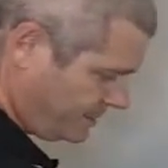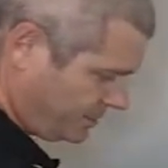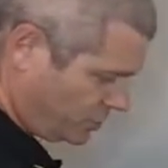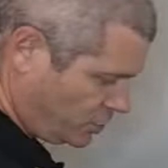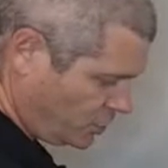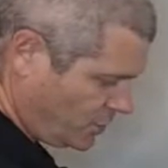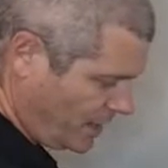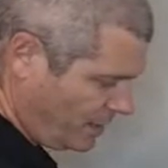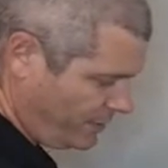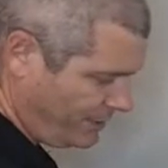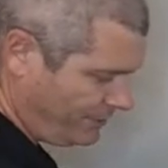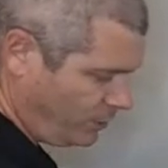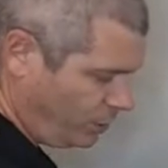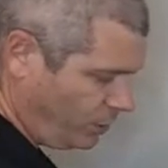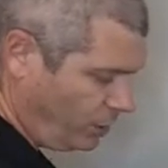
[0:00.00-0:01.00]
to
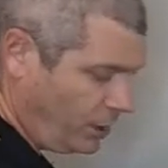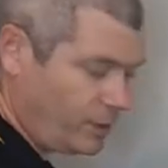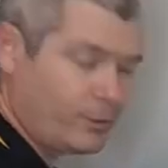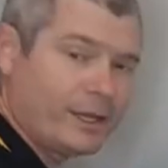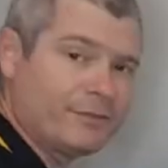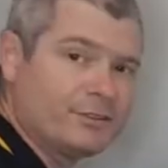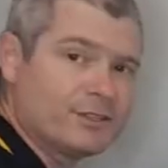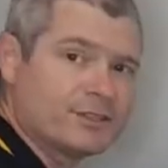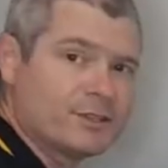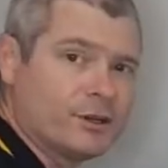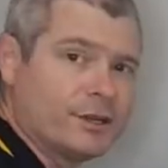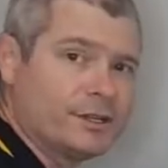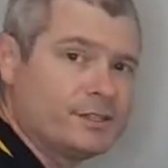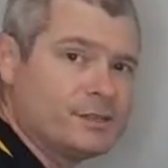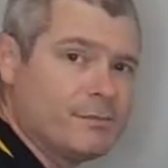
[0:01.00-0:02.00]
however high we have
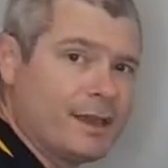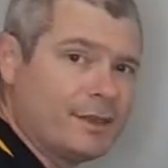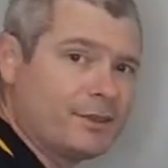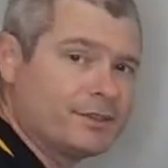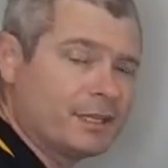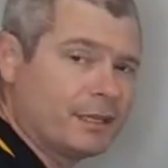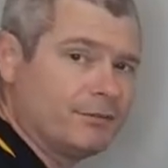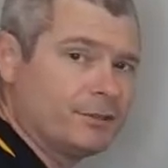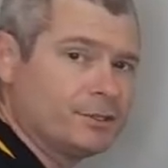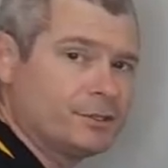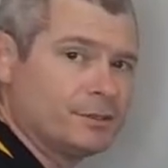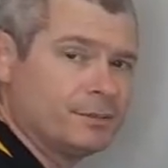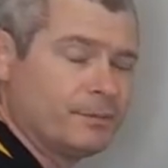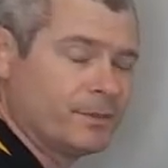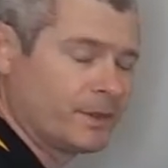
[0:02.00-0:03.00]
decided to mount the television.
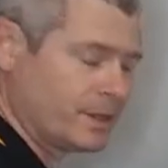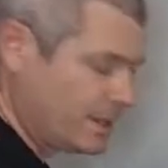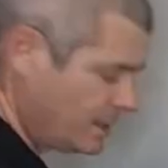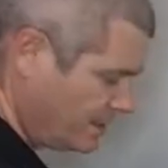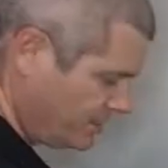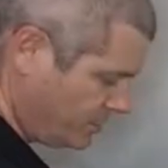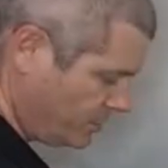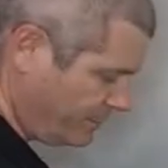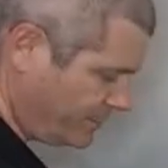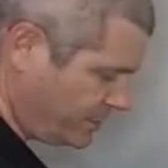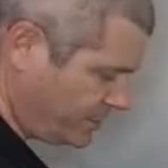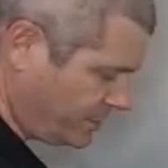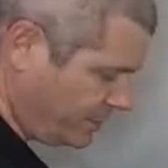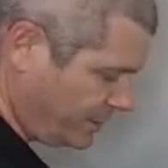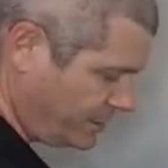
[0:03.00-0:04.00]
So we've
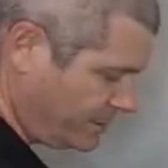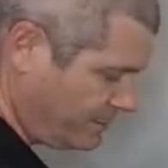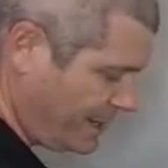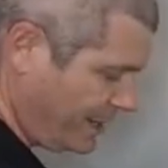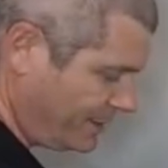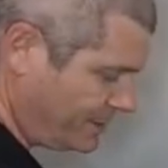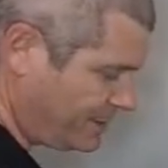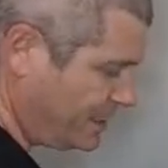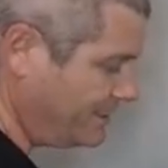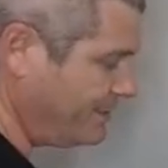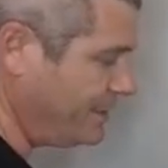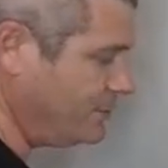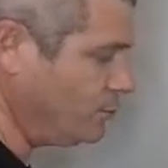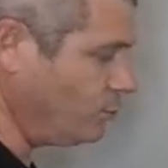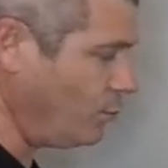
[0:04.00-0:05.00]
decided to mount the
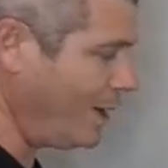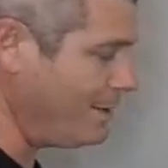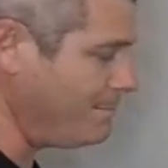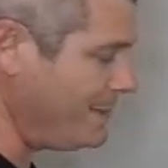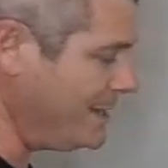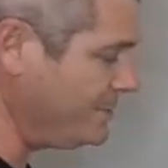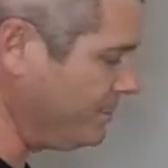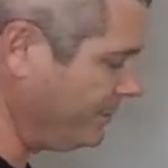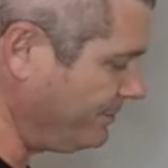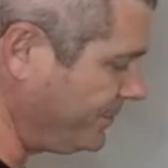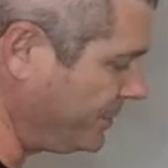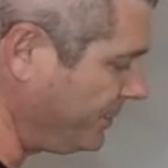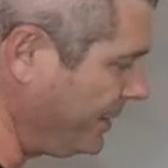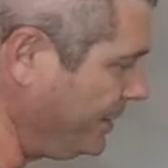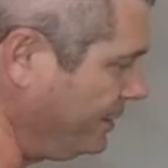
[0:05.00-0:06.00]
TV 1 meter off the
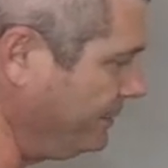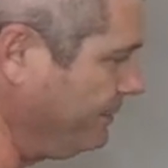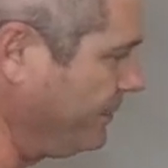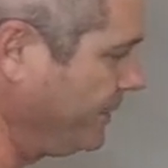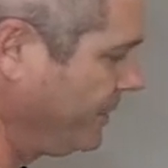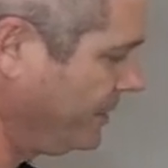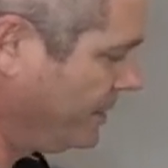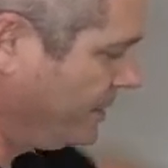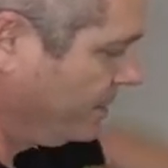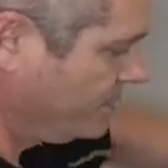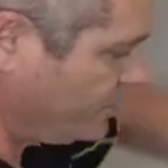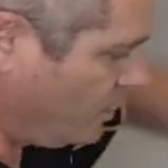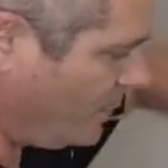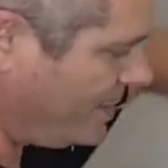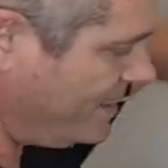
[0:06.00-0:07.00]
ground.
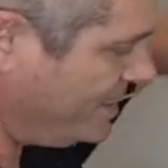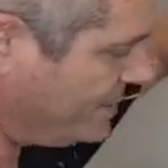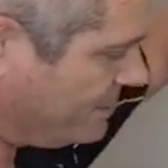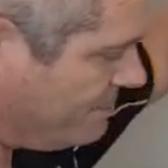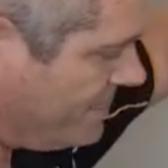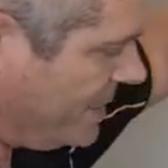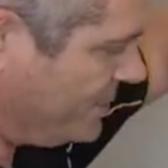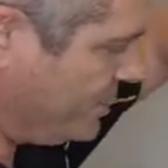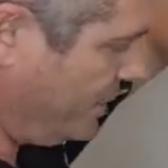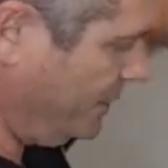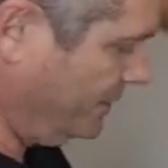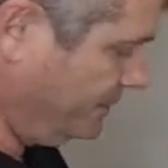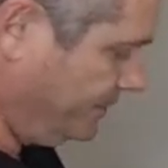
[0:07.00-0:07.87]
So we need to measure